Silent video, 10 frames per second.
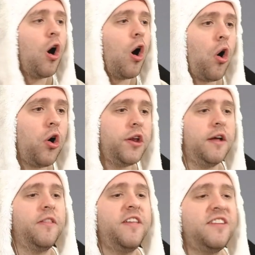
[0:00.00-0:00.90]
on
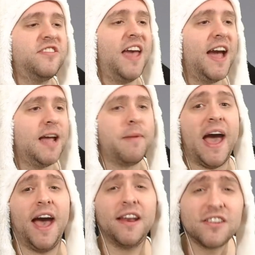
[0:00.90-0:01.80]
this game,
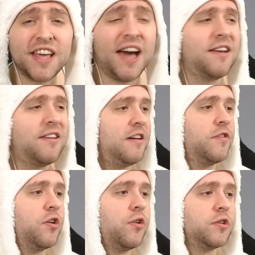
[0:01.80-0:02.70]
and candy of
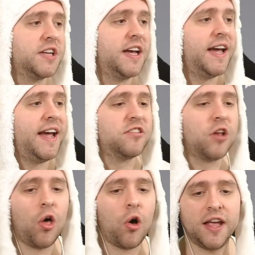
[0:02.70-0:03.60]
course, is
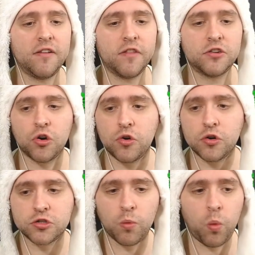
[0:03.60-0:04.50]
locking the
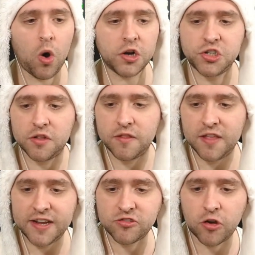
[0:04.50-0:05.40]
doors. Watch
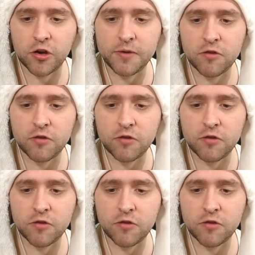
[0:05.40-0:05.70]
this. I'm going to